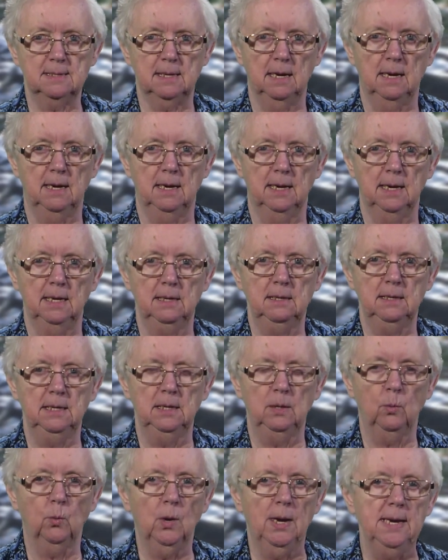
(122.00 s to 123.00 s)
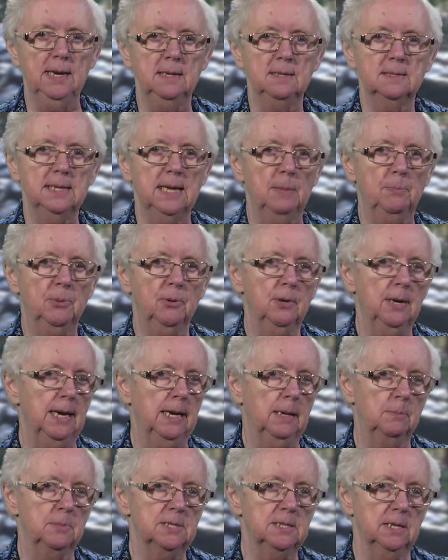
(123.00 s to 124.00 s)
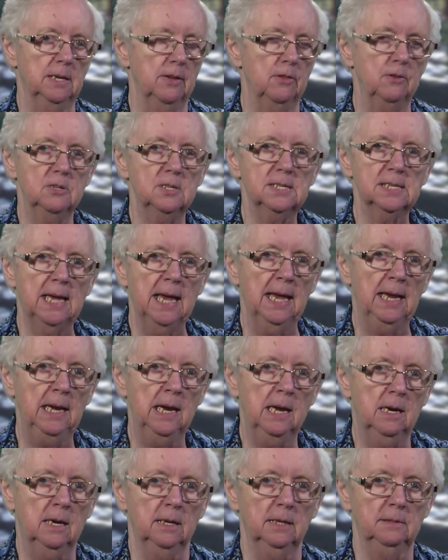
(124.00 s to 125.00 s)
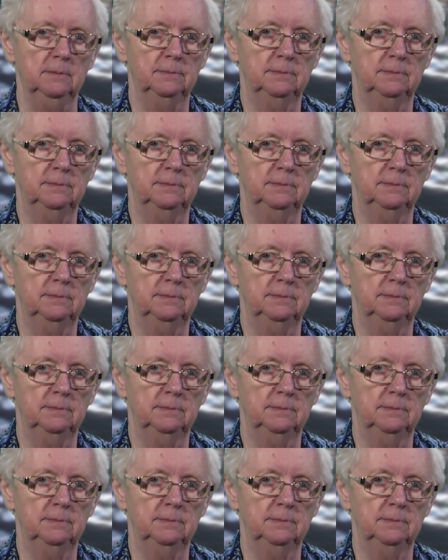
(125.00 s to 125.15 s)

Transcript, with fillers: God in ways that perhaps others cannot.